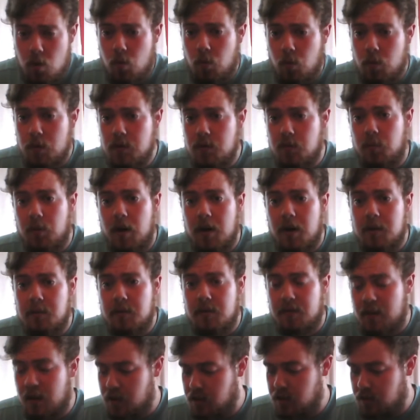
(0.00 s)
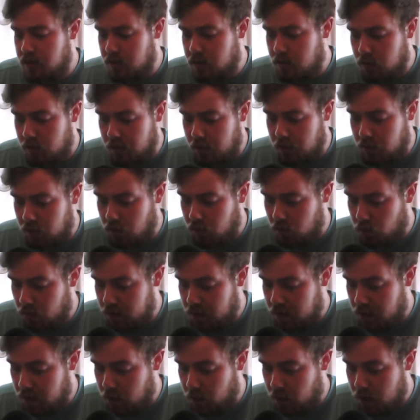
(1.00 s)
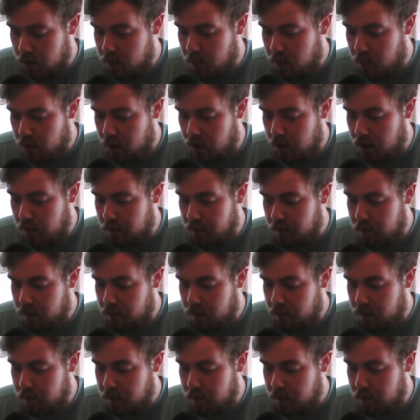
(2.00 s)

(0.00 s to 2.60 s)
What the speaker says: wouldn't surprise me if that's the story they're going with anyway. But